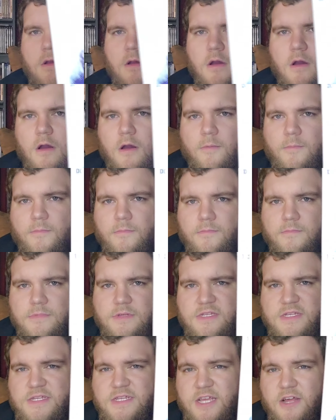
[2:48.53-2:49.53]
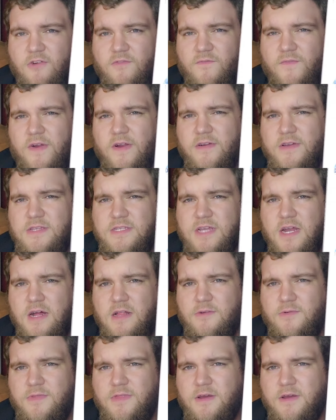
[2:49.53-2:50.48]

Um, still very solid